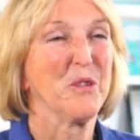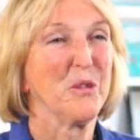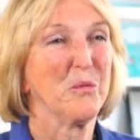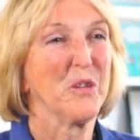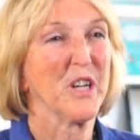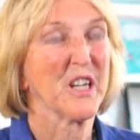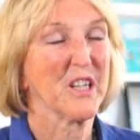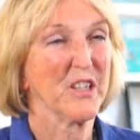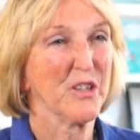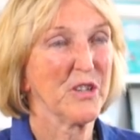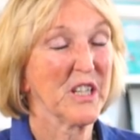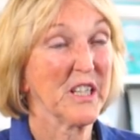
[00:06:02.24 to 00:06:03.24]
We'll work
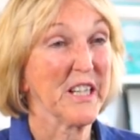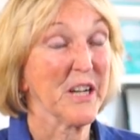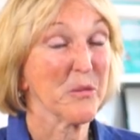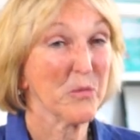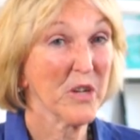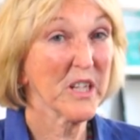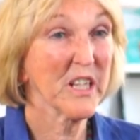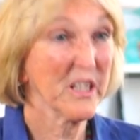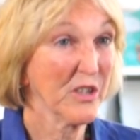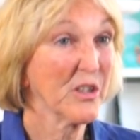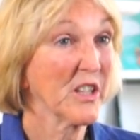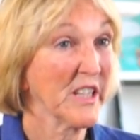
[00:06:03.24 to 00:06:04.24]
locally." And working
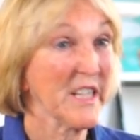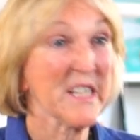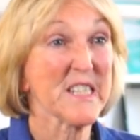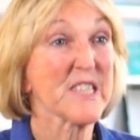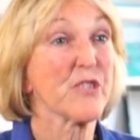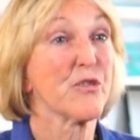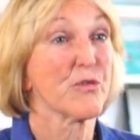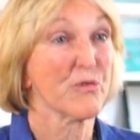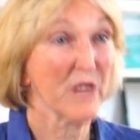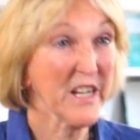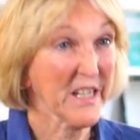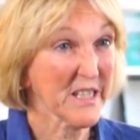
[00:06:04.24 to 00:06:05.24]
locally is
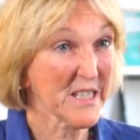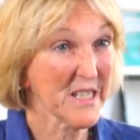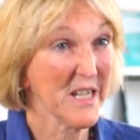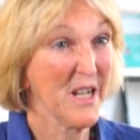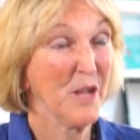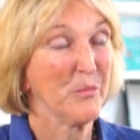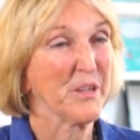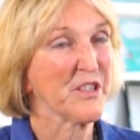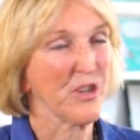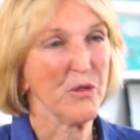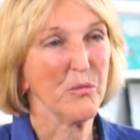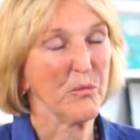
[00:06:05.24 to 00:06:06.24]
great. But
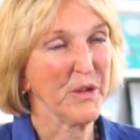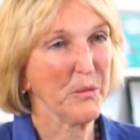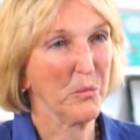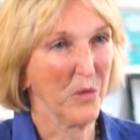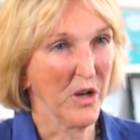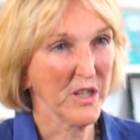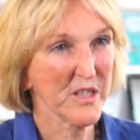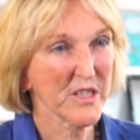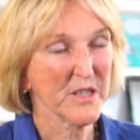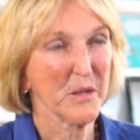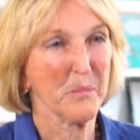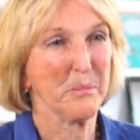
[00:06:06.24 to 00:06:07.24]
don't we want
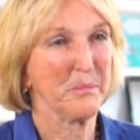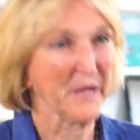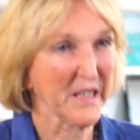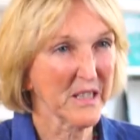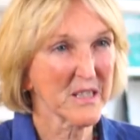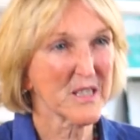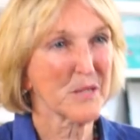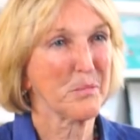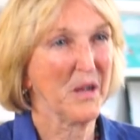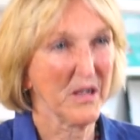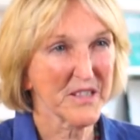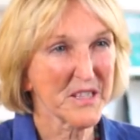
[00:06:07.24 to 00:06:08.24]
the biggest
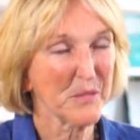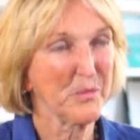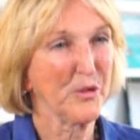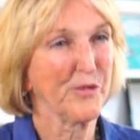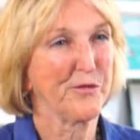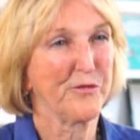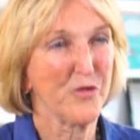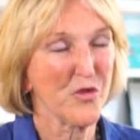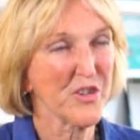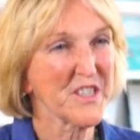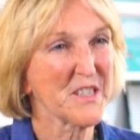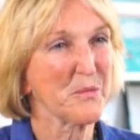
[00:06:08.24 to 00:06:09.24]
possible
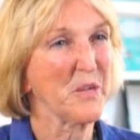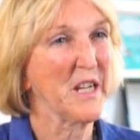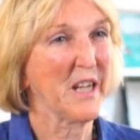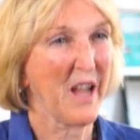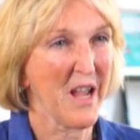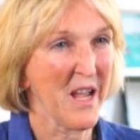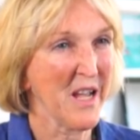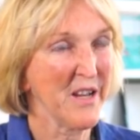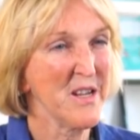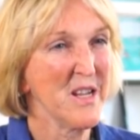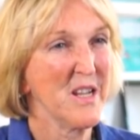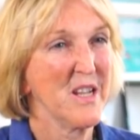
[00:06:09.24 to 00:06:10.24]
force we
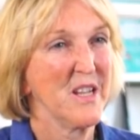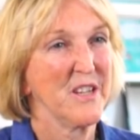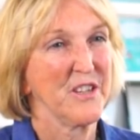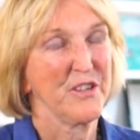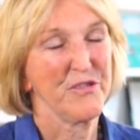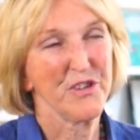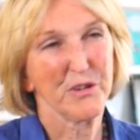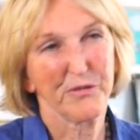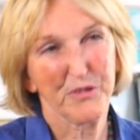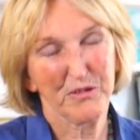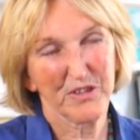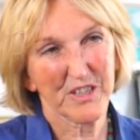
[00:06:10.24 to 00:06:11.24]
can? You know, if
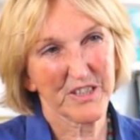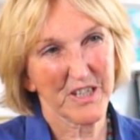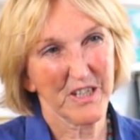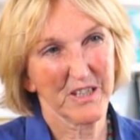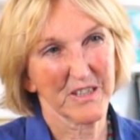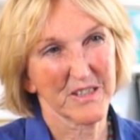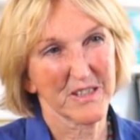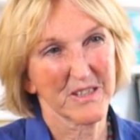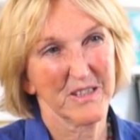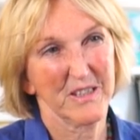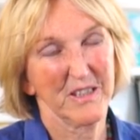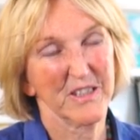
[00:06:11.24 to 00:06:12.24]
you look at us,
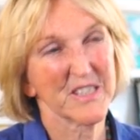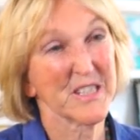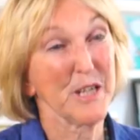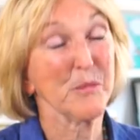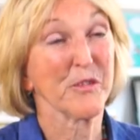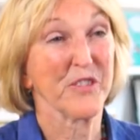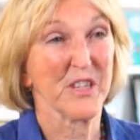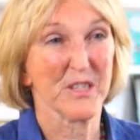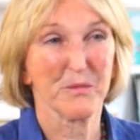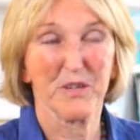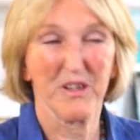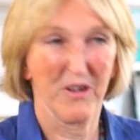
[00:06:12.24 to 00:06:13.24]
in the scheme of things,
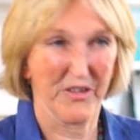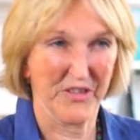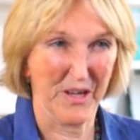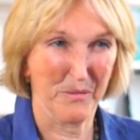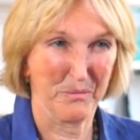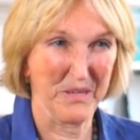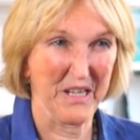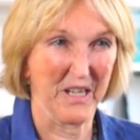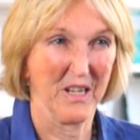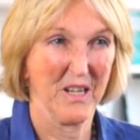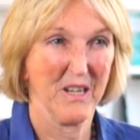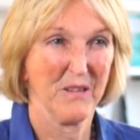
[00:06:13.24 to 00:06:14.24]
we're not that
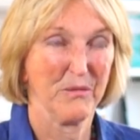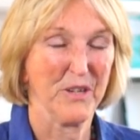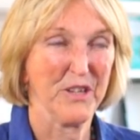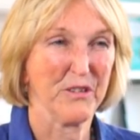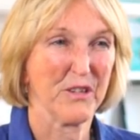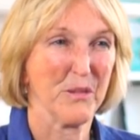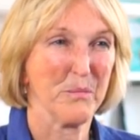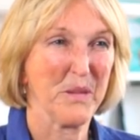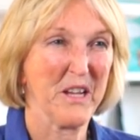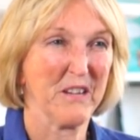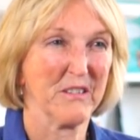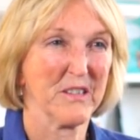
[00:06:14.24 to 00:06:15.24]
big when you
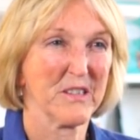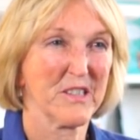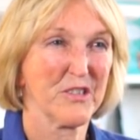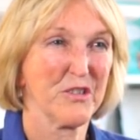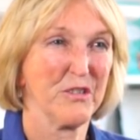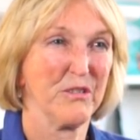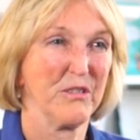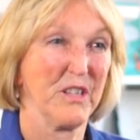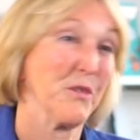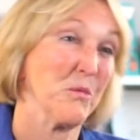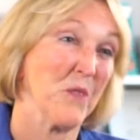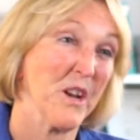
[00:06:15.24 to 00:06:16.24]
compare us to
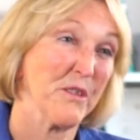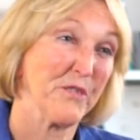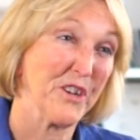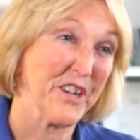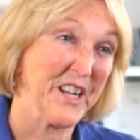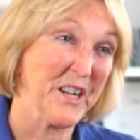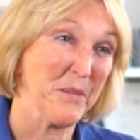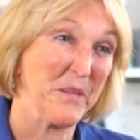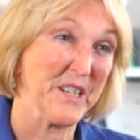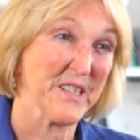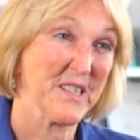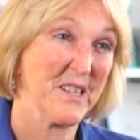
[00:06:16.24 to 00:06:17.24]
even one of our
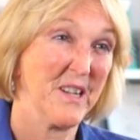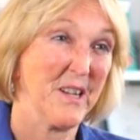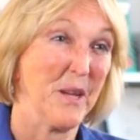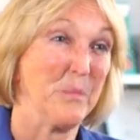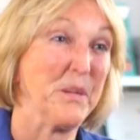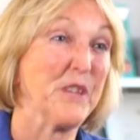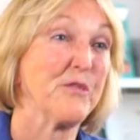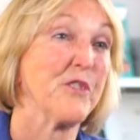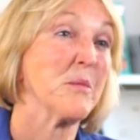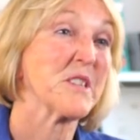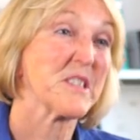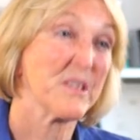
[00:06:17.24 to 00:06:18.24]
enemies, a big
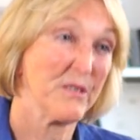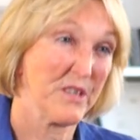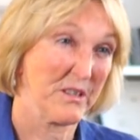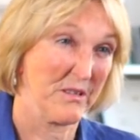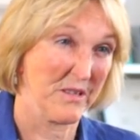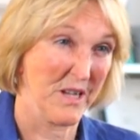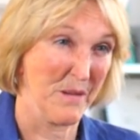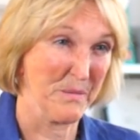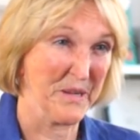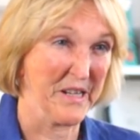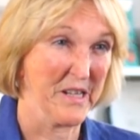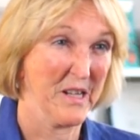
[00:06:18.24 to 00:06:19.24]
pharmaceutical
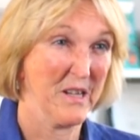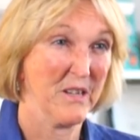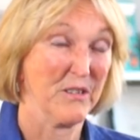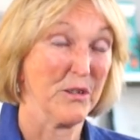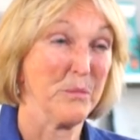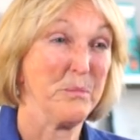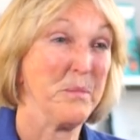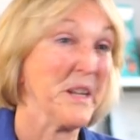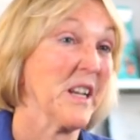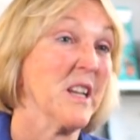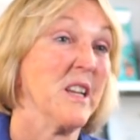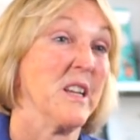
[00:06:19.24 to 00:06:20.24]
company, or a
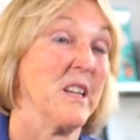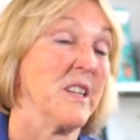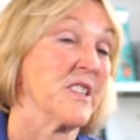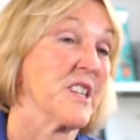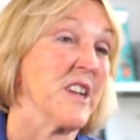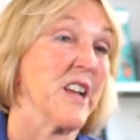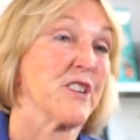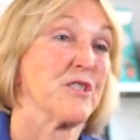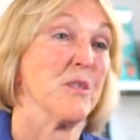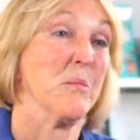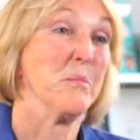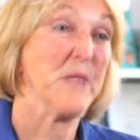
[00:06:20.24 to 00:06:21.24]
big
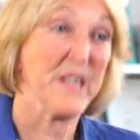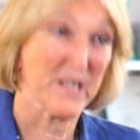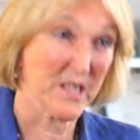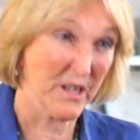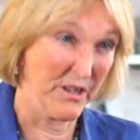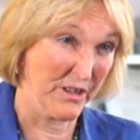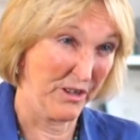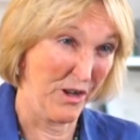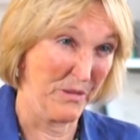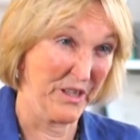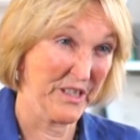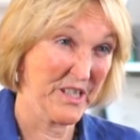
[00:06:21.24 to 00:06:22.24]
international meat
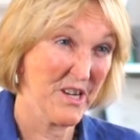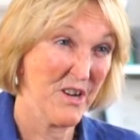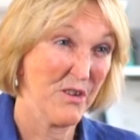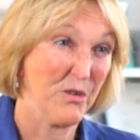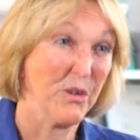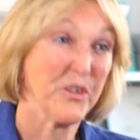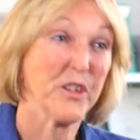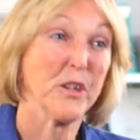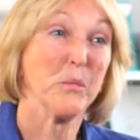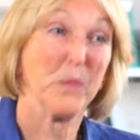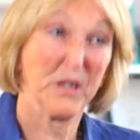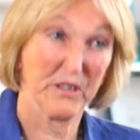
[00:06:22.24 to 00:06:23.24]
conglomerate, or the
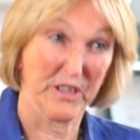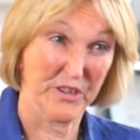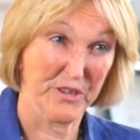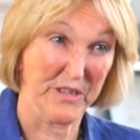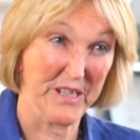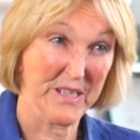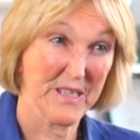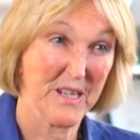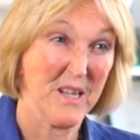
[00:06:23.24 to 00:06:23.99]
laboratories.